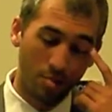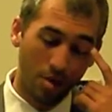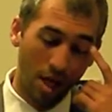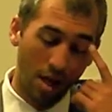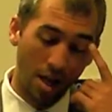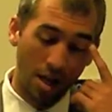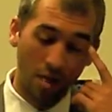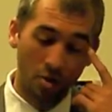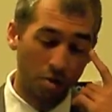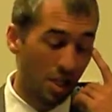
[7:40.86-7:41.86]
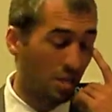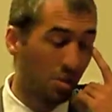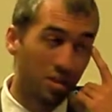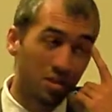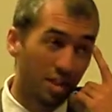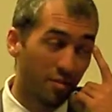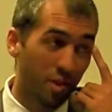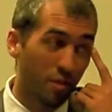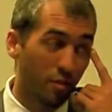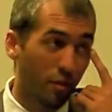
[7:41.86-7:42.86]
And those same leaders have
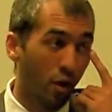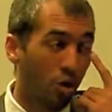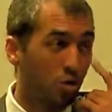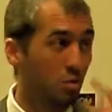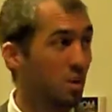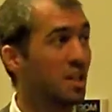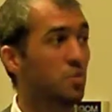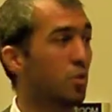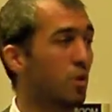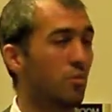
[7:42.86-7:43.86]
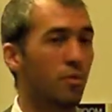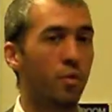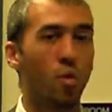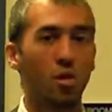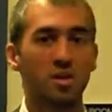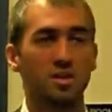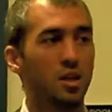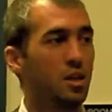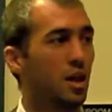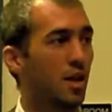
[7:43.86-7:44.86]
been far too desperate for a
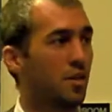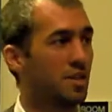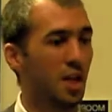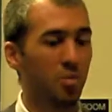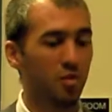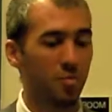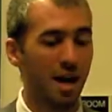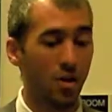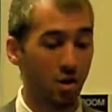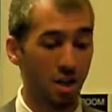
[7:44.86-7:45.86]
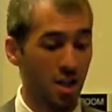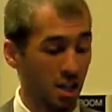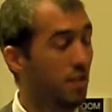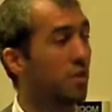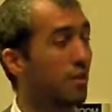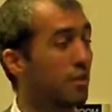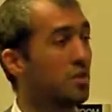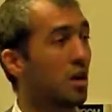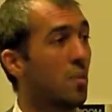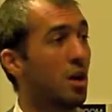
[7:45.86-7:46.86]
seat at the table of power, even if it's
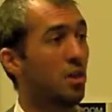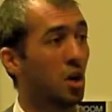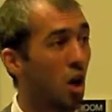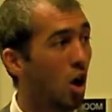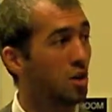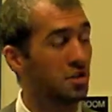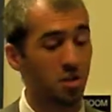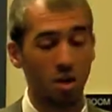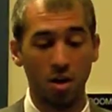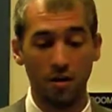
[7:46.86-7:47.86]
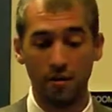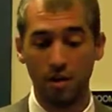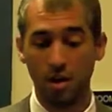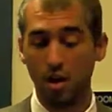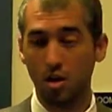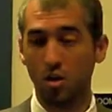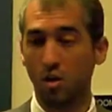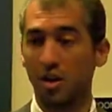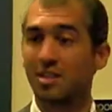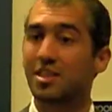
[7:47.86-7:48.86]
come at the cost of,
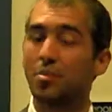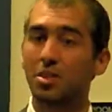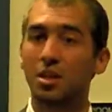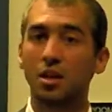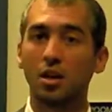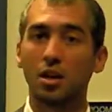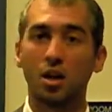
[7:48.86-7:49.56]
accepting,